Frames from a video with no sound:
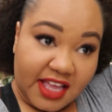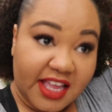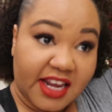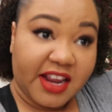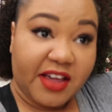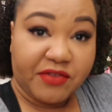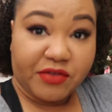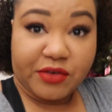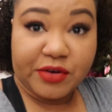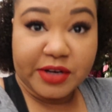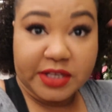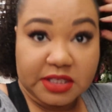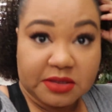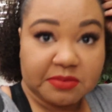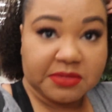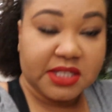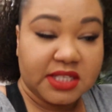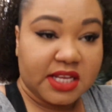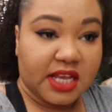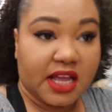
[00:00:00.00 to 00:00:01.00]
Enough
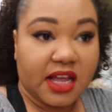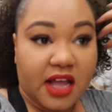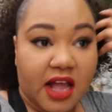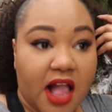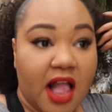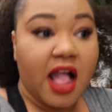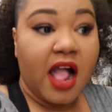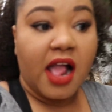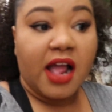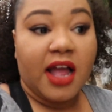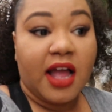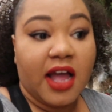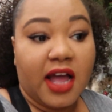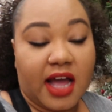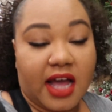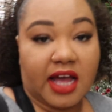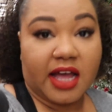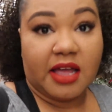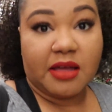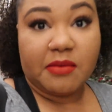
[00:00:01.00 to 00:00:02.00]
Christmasing.
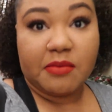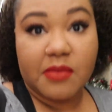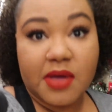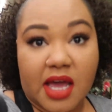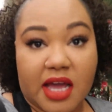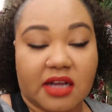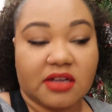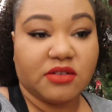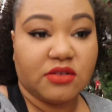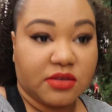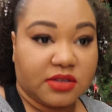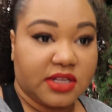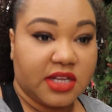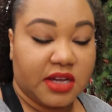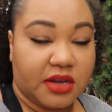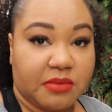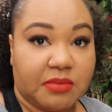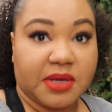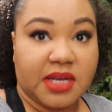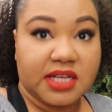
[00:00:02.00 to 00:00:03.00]
I'm actually
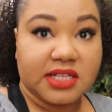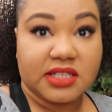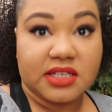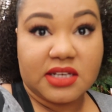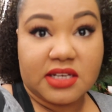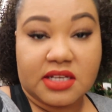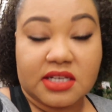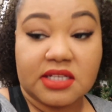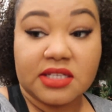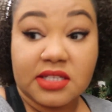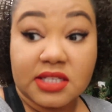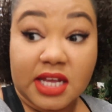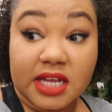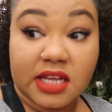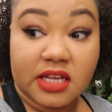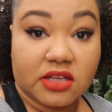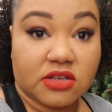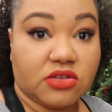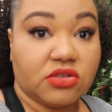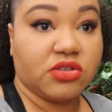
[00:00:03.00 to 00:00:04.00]
here because I need a
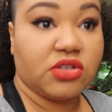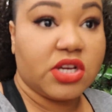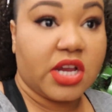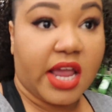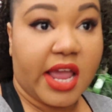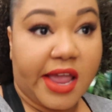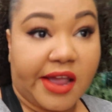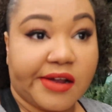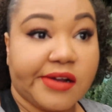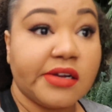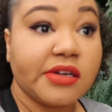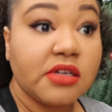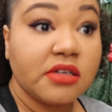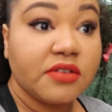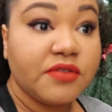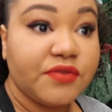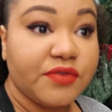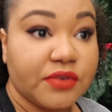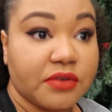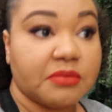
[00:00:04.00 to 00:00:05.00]
second
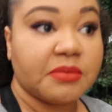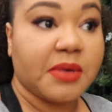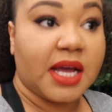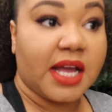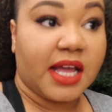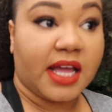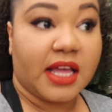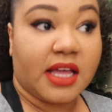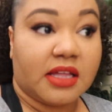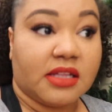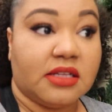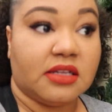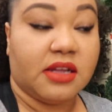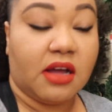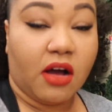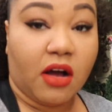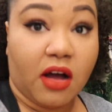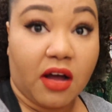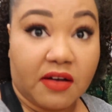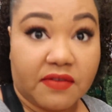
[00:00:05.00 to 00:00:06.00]
chair for my
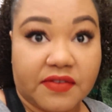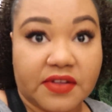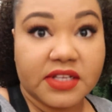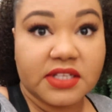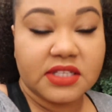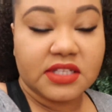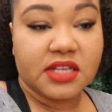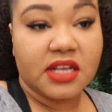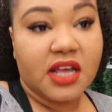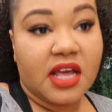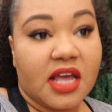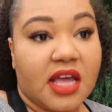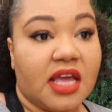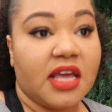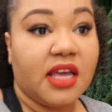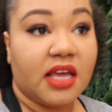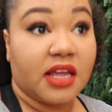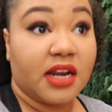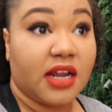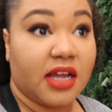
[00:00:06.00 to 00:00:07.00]
office,
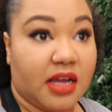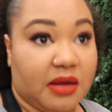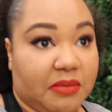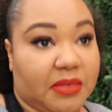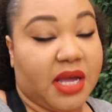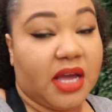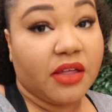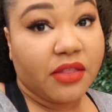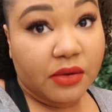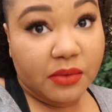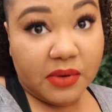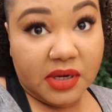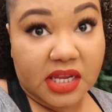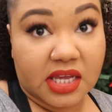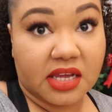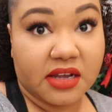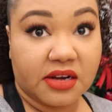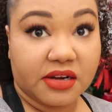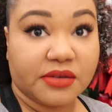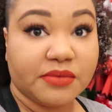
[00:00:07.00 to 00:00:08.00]
and I got my other one
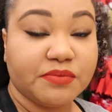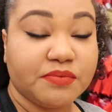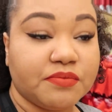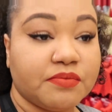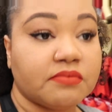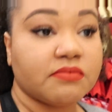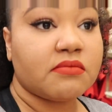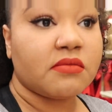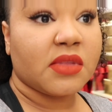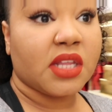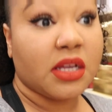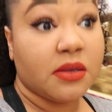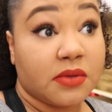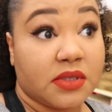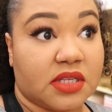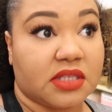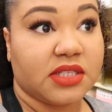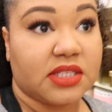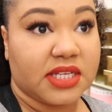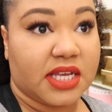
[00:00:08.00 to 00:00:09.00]
here. It
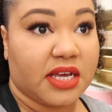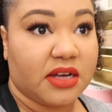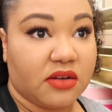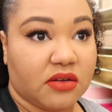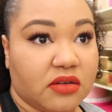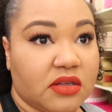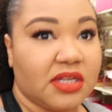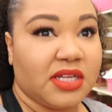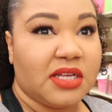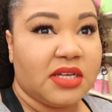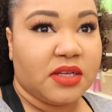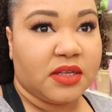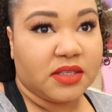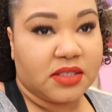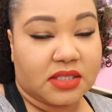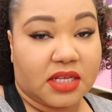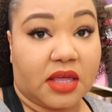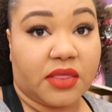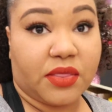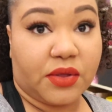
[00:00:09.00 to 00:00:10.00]
was on sale.
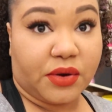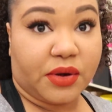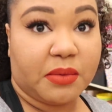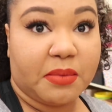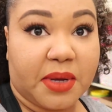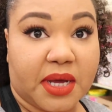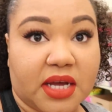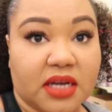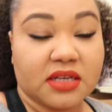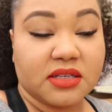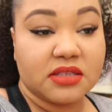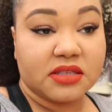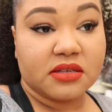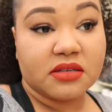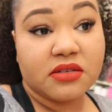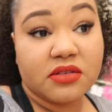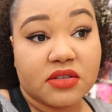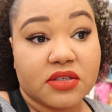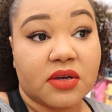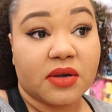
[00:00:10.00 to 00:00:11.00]
It's like 30 bucks.
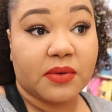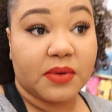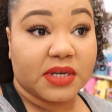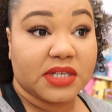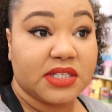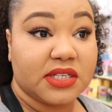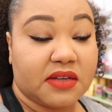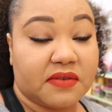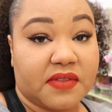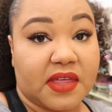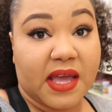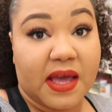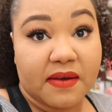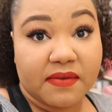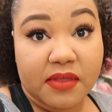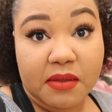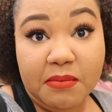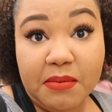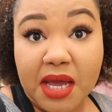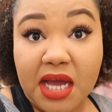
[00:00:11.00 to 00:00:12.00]
So I want to see if they
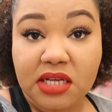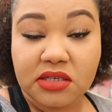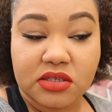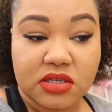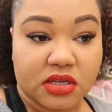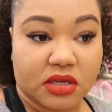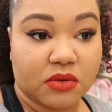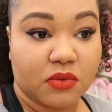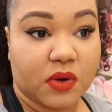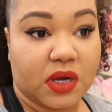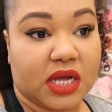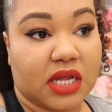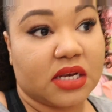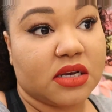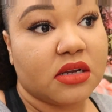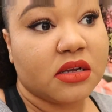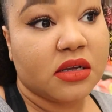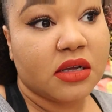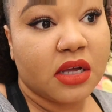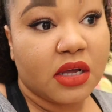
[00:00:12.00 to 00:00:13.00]
have the matching
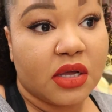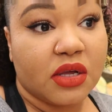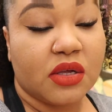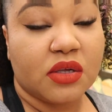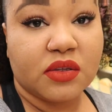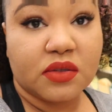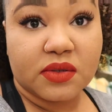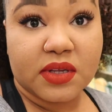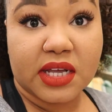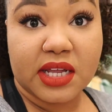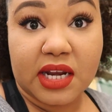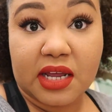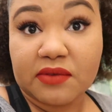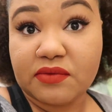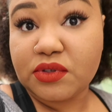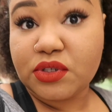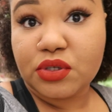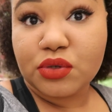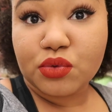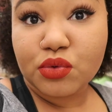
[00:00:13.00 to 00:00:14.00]
one so I can
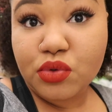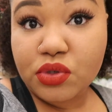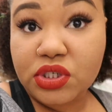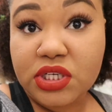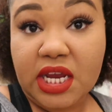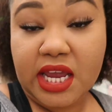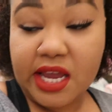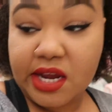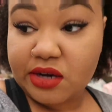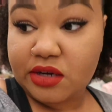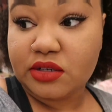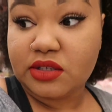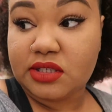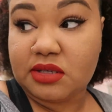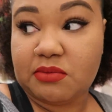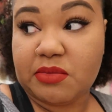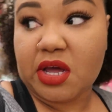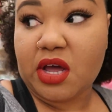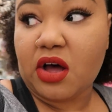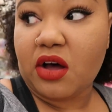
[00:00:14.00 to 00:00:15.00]
have two
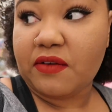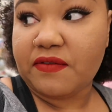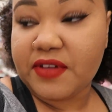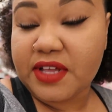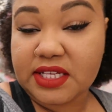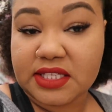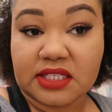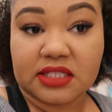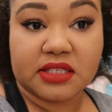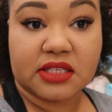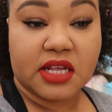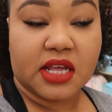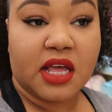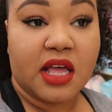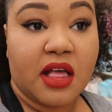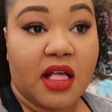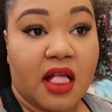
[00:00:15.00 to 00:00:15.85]
chairs in my office.